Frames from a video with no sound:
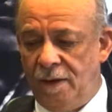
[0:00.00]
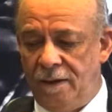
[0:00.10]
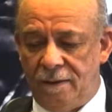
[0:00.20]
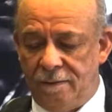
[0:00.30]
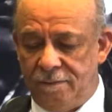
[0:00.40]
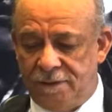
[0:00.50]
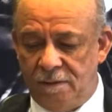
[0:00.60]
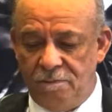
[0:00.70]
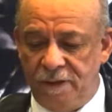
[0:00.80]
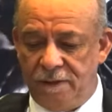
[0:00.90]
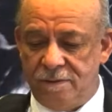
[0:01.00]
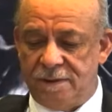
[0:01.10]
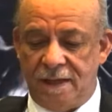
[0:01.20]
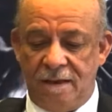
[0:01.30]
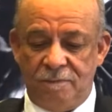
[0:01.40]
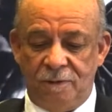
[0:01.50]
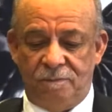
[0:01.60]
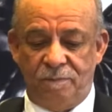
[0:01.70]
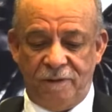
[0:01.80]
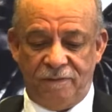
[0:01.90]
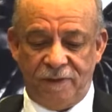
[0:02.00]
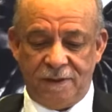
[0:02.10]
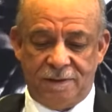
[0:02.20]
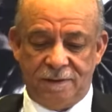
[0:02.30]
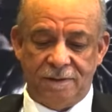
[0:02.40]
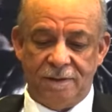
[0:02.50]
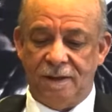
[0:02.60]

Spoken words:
Well, simply to say I'm not perfect,